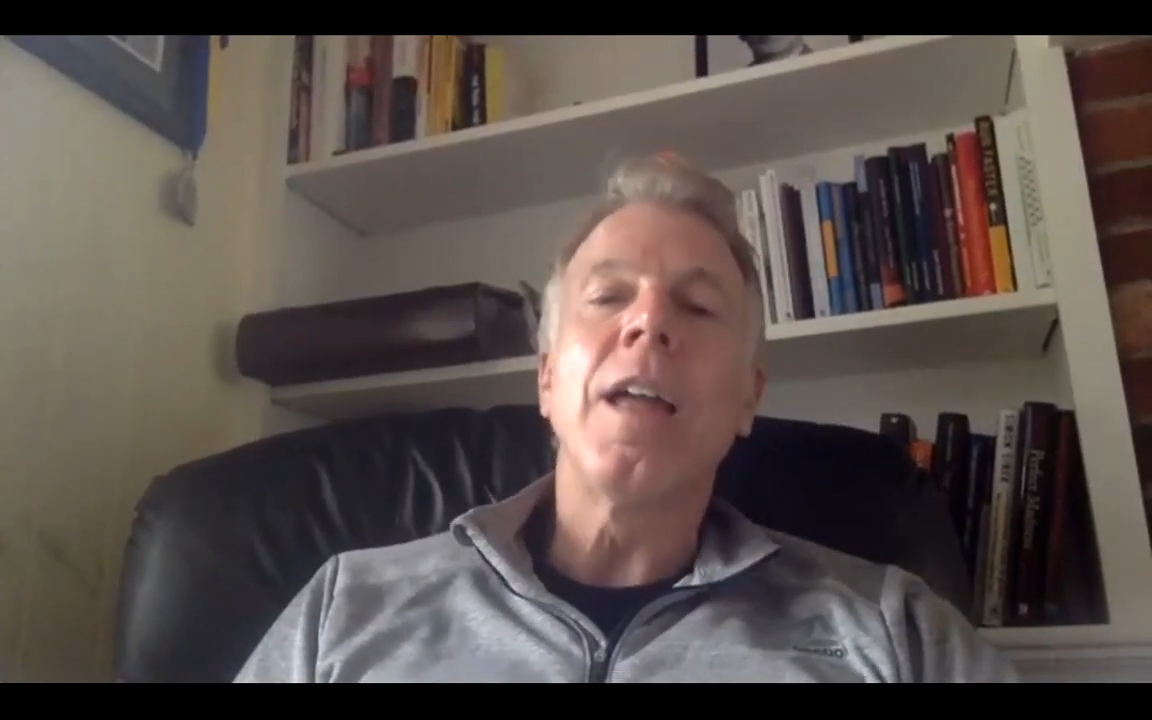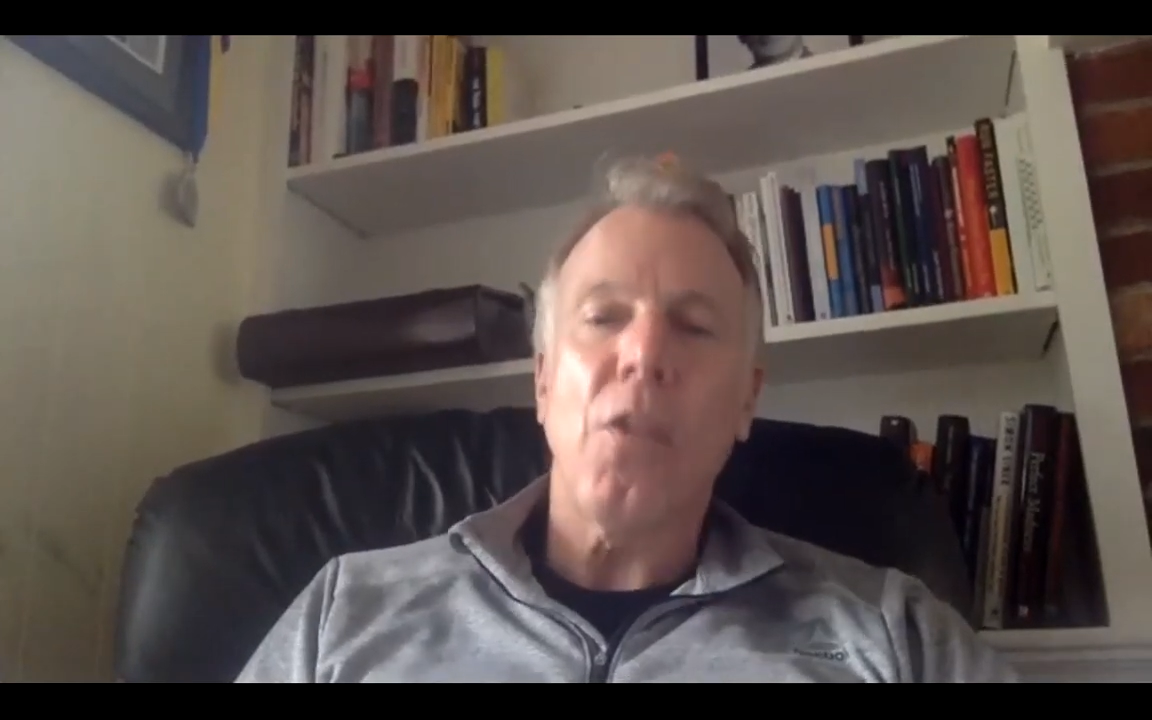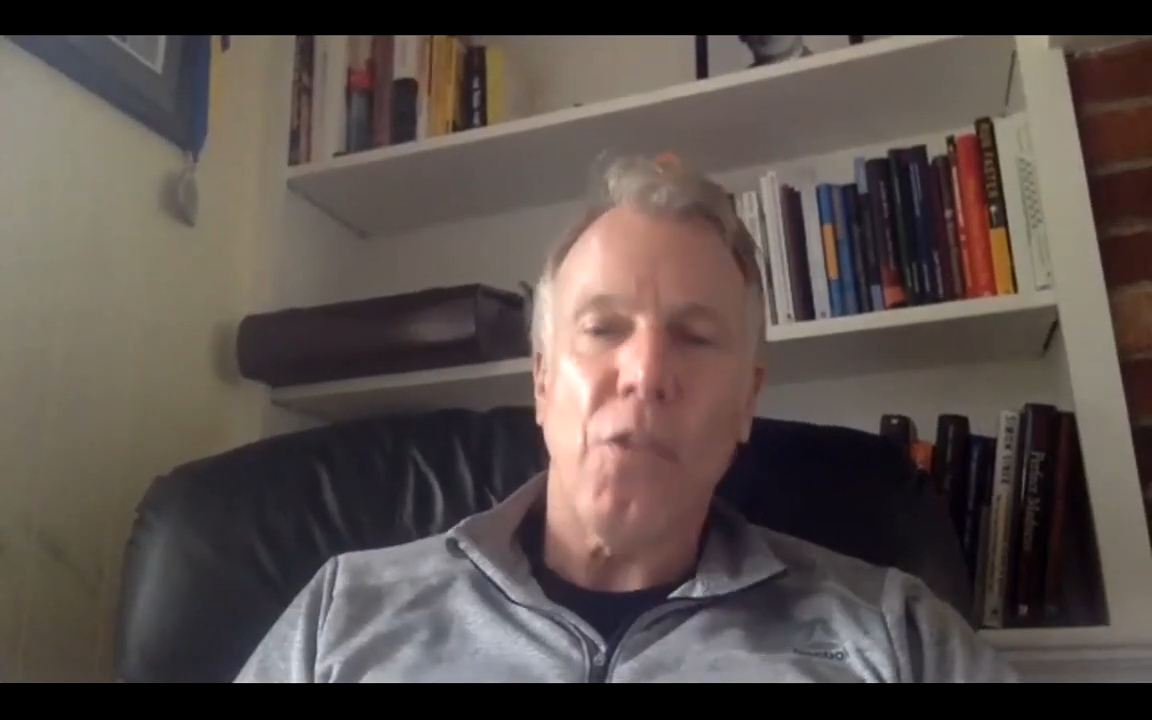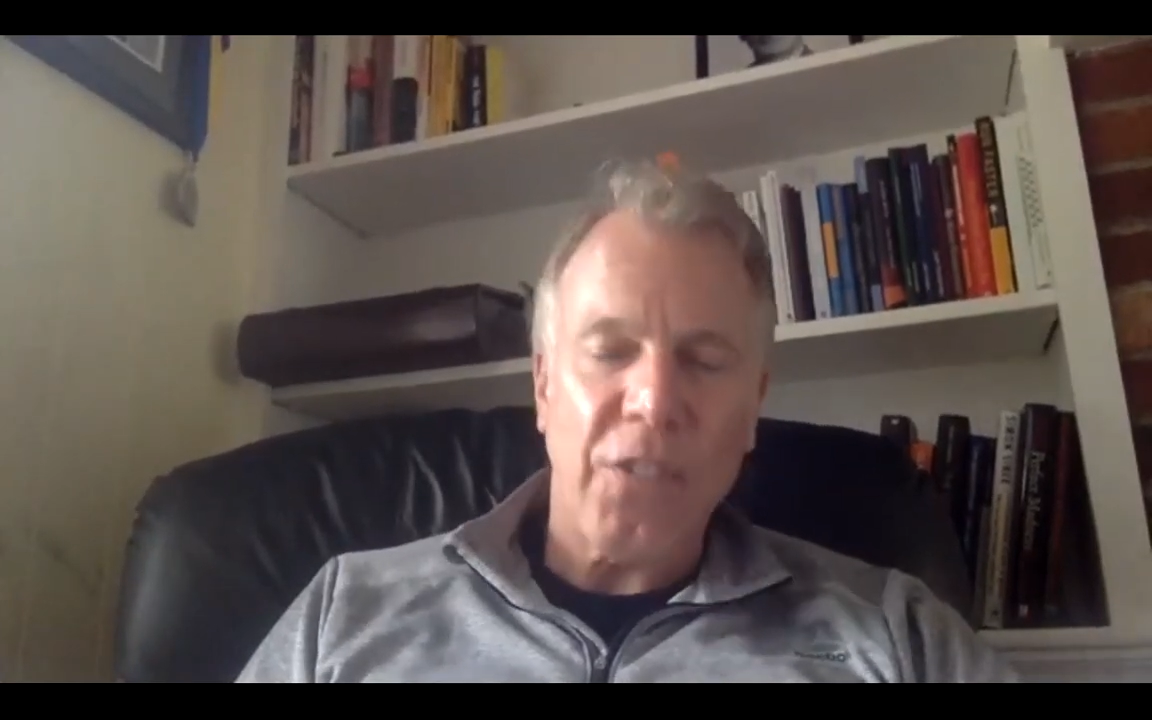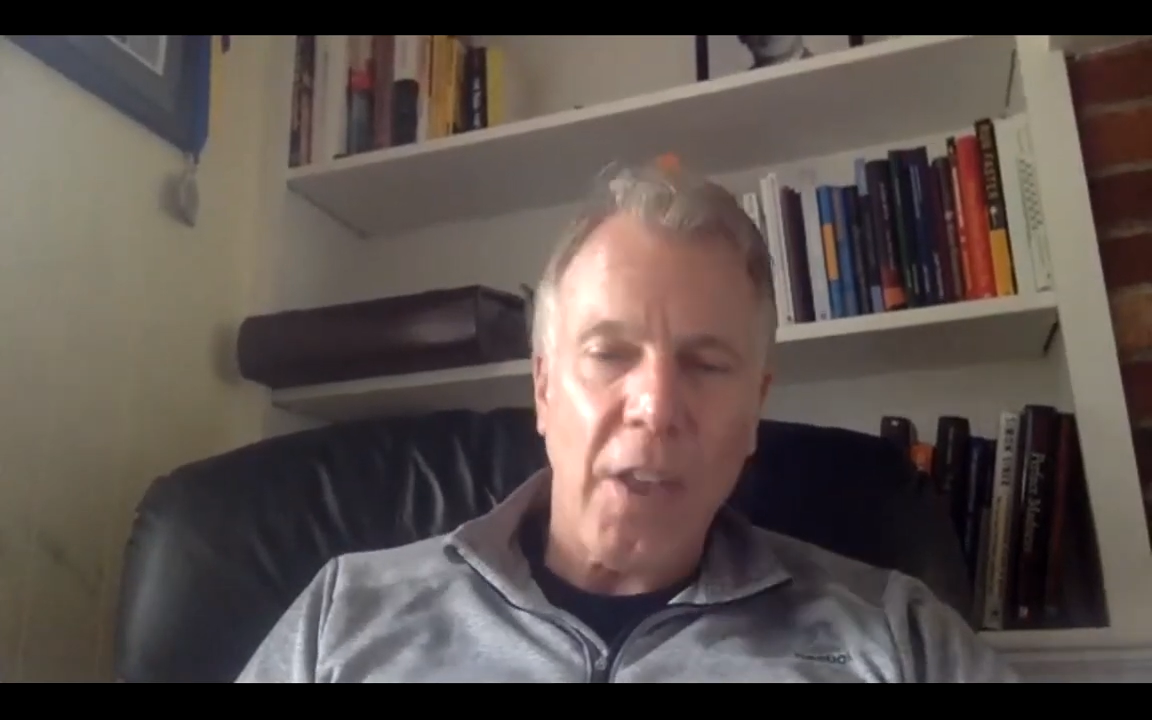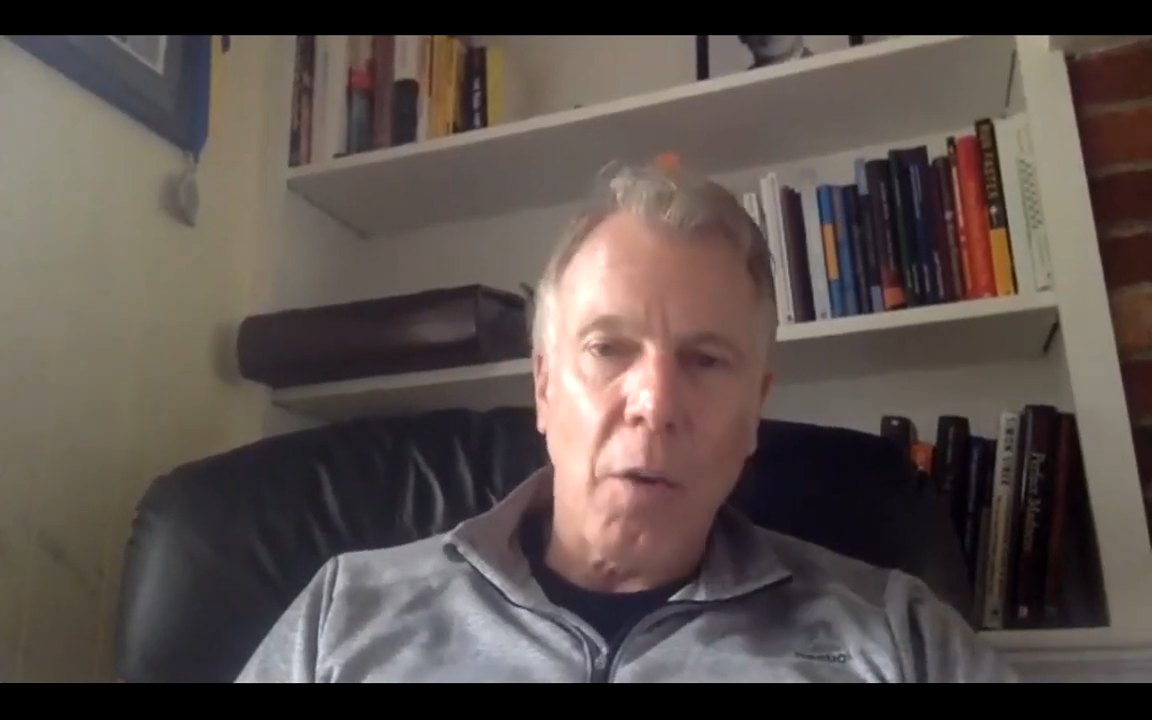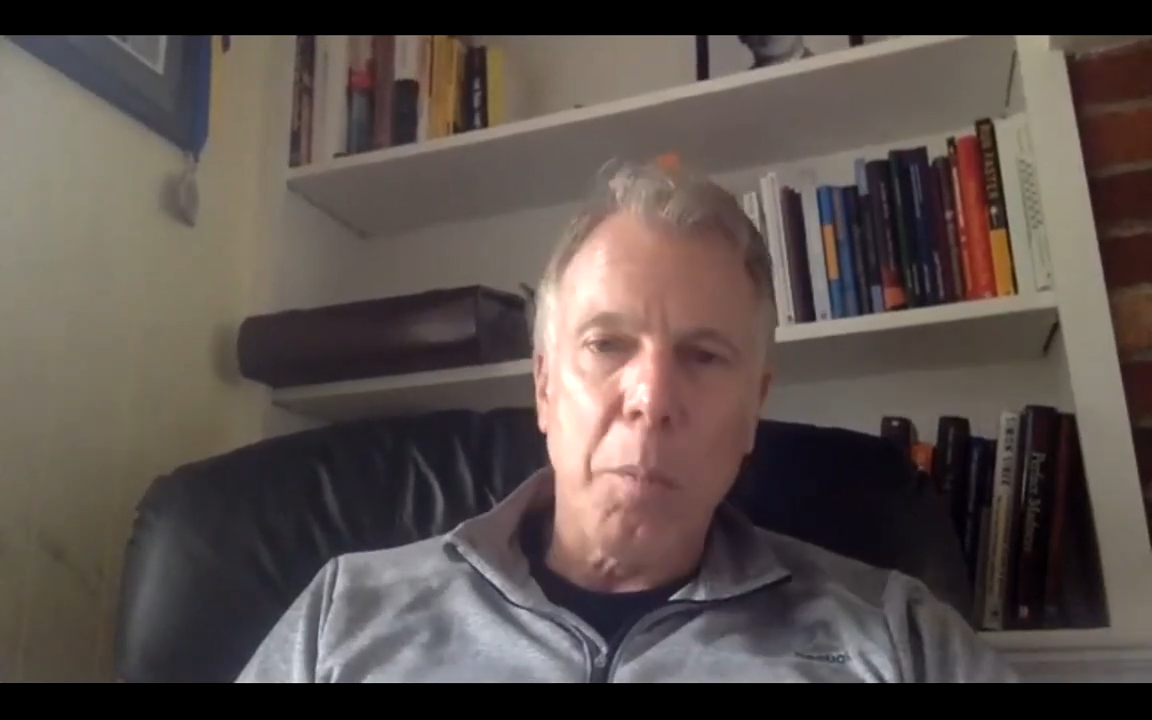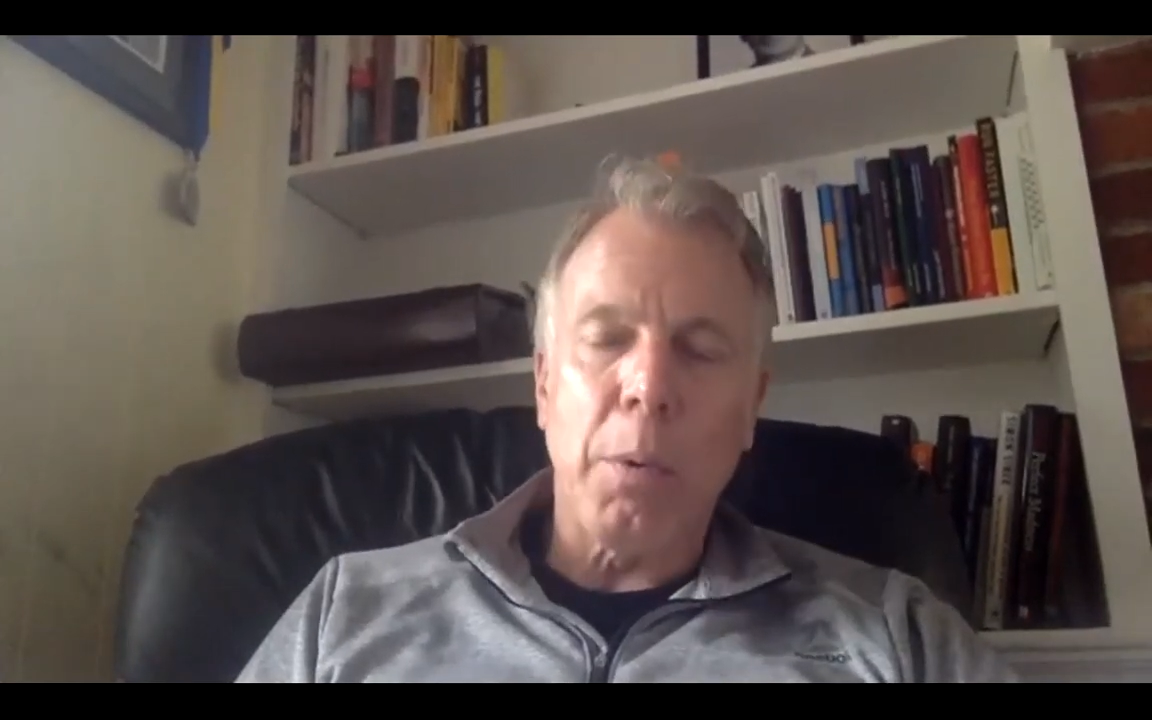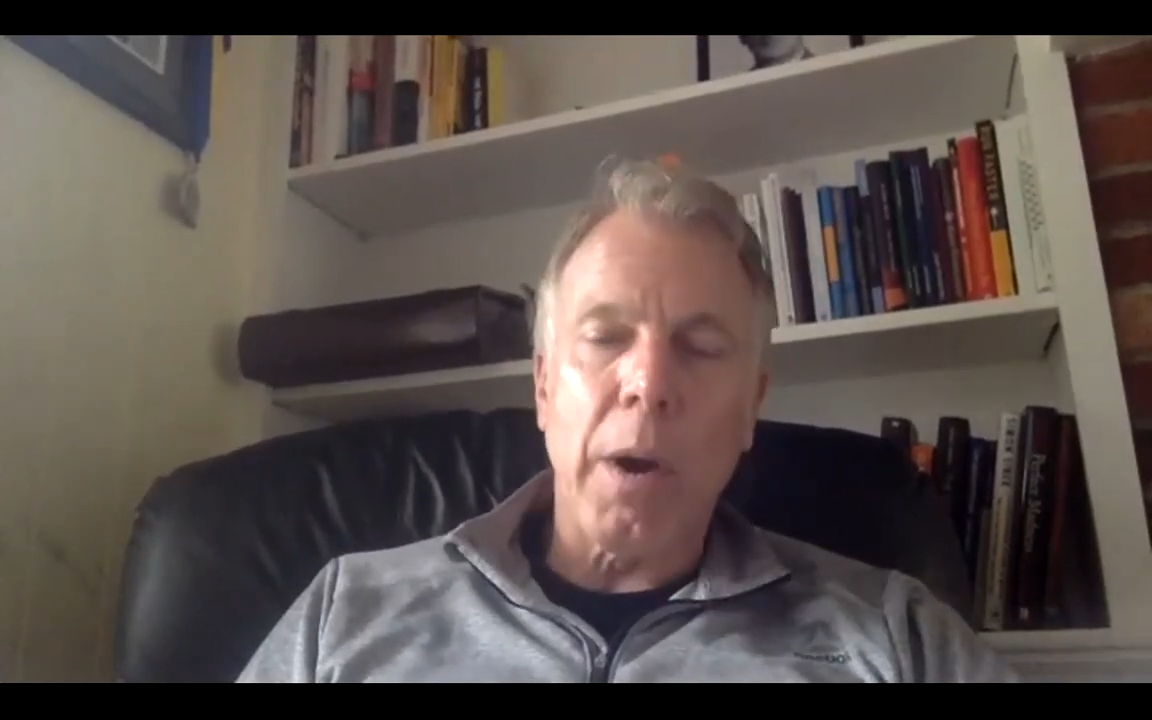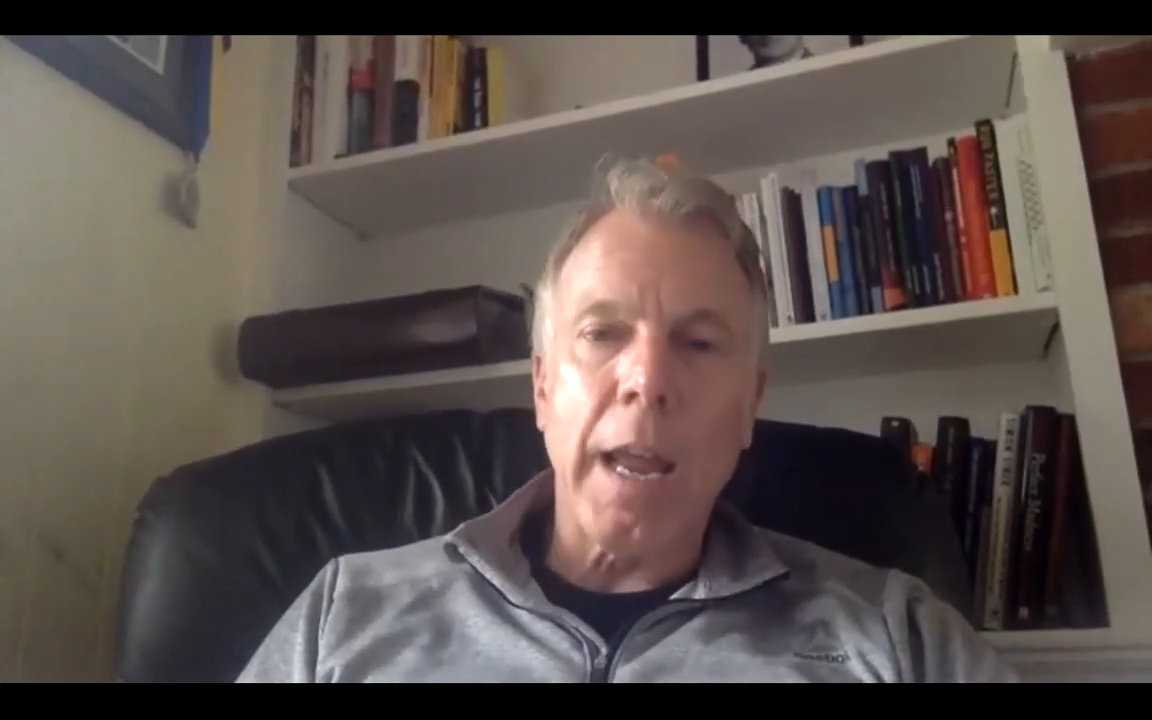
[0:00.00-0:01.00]
and
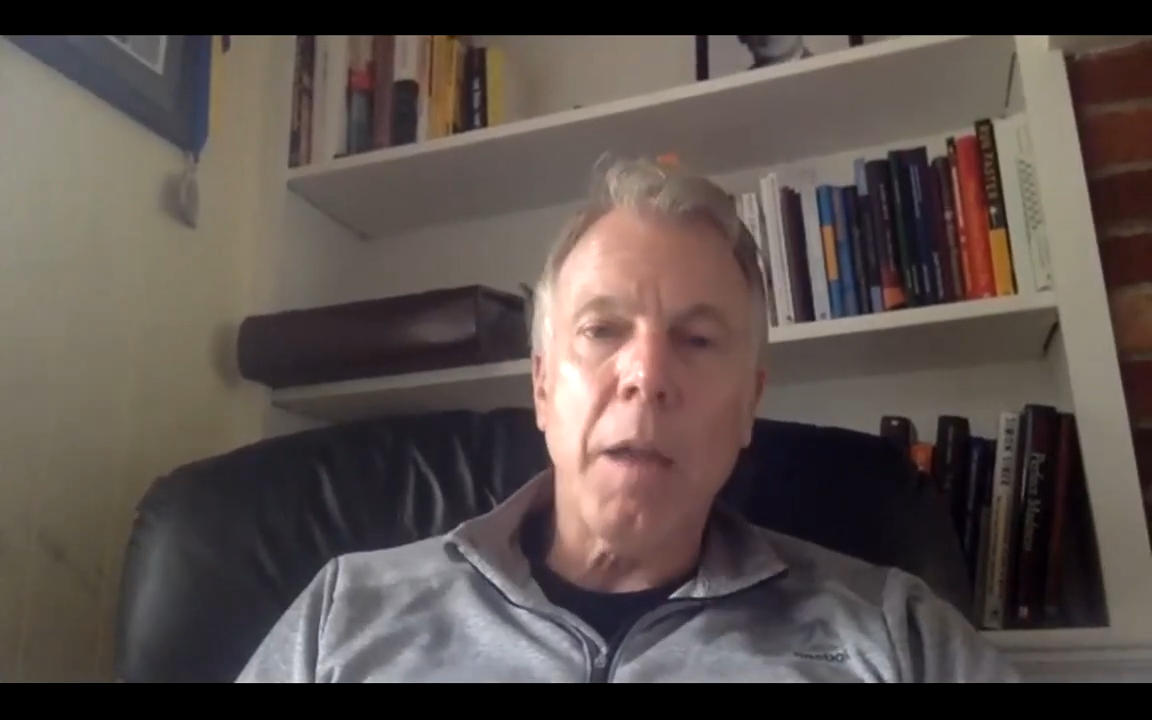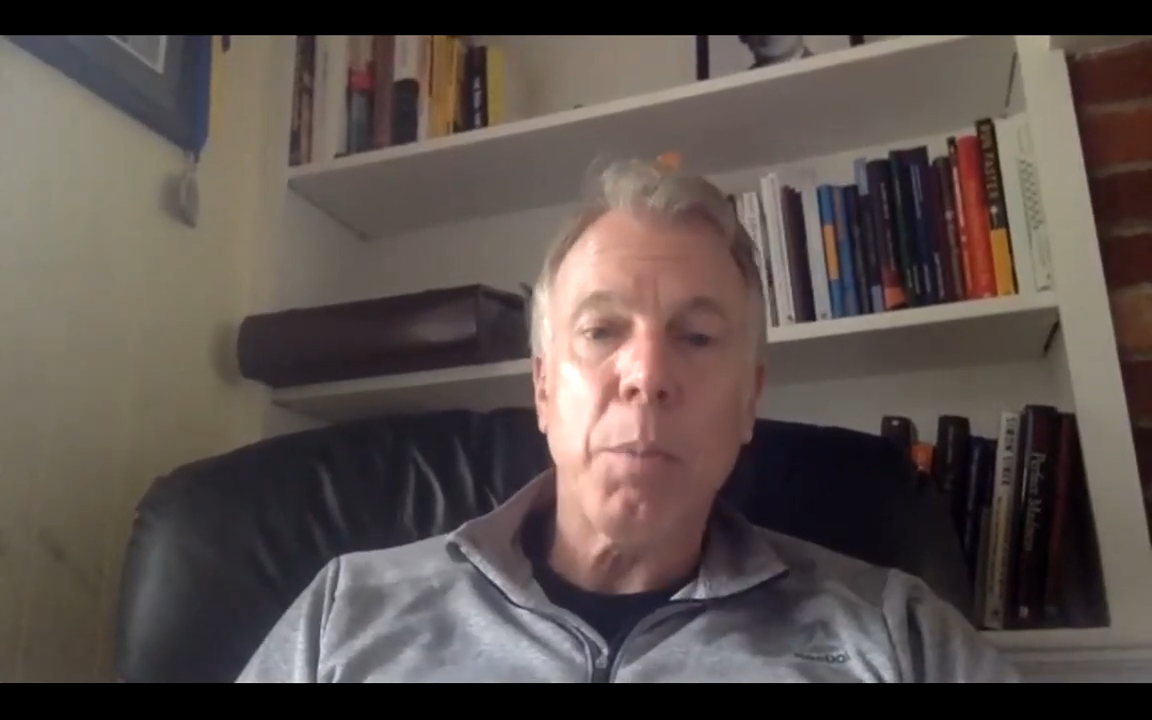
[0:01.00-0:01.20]
celebrate,